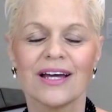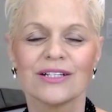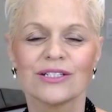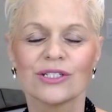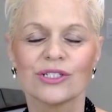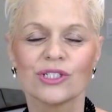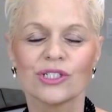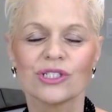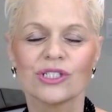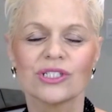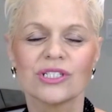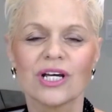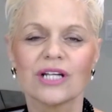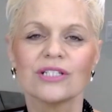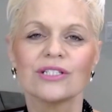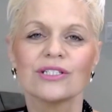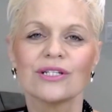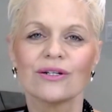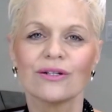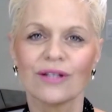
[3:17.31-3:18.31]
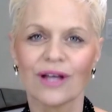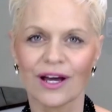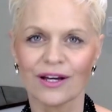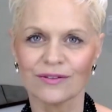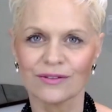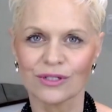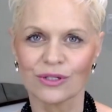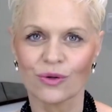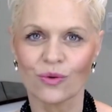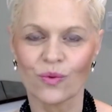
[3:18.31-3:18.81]
to just touch their
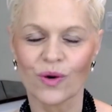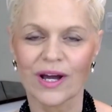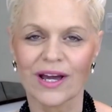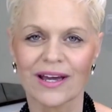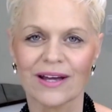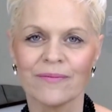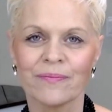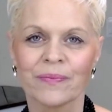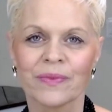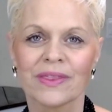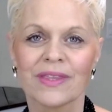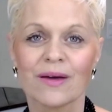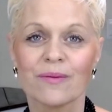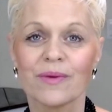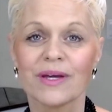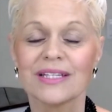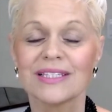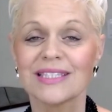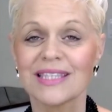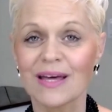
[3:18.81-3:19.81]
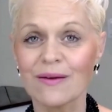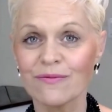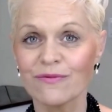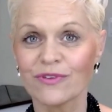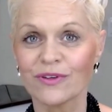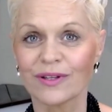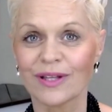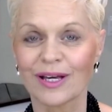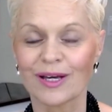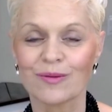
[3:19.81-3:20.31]
lives in a way that makes them
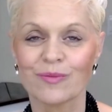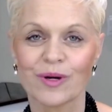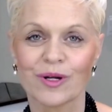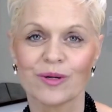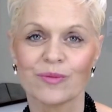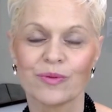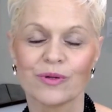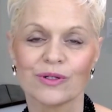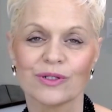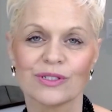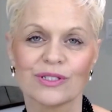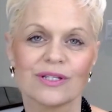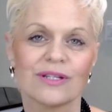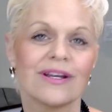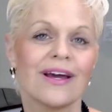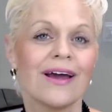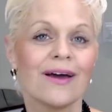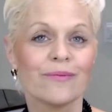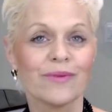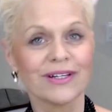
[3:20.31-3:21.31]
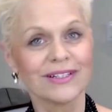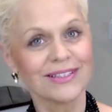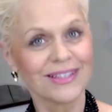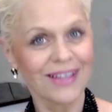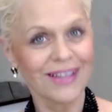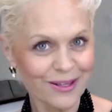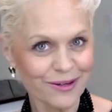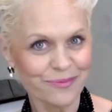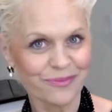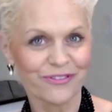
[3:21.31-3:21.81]
feel like a better person, makes the
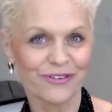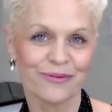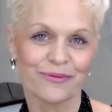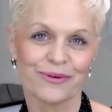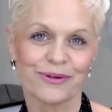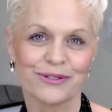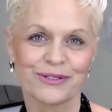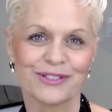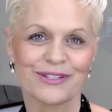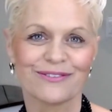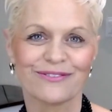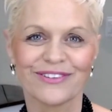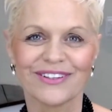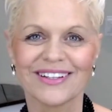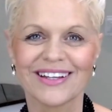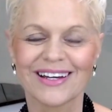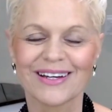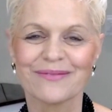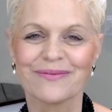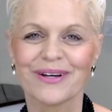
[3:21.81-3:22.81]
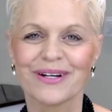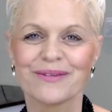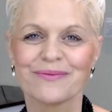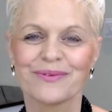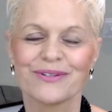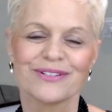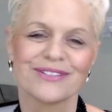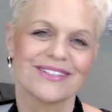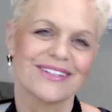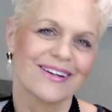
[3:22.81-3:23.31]
other person feel like a better
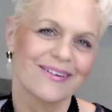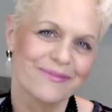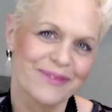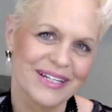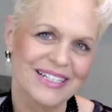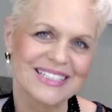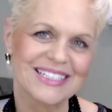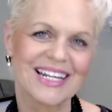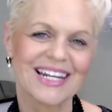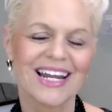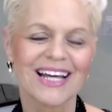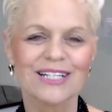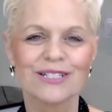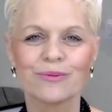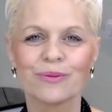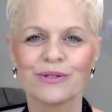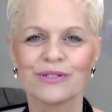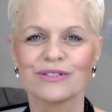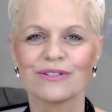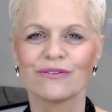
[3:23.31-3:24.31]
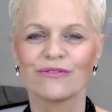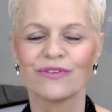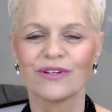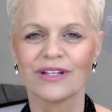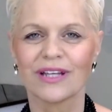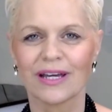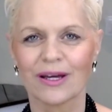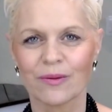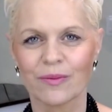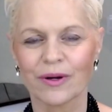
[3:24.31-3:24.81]
person, makes the next person feel
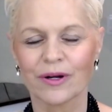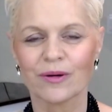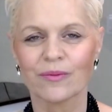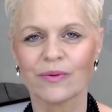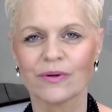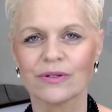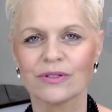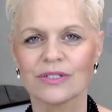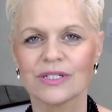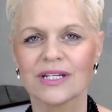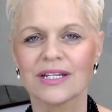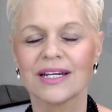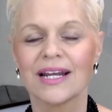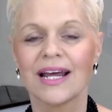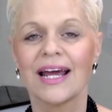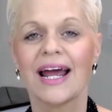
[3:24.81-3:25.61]
like a better person.